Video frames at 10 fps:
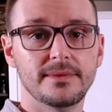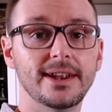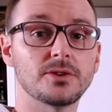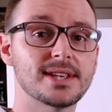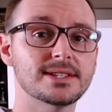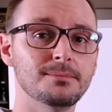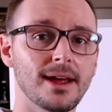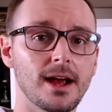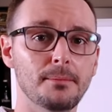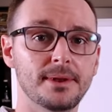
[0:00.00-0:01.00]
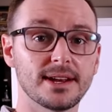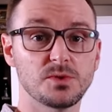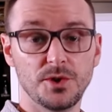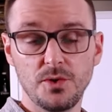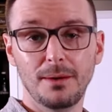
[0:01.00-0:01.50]
Now, a system like Upticks,
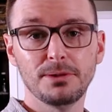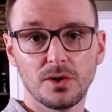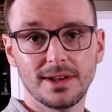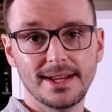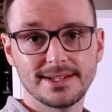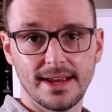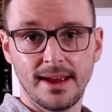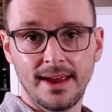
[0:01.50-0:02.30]
when you upload leads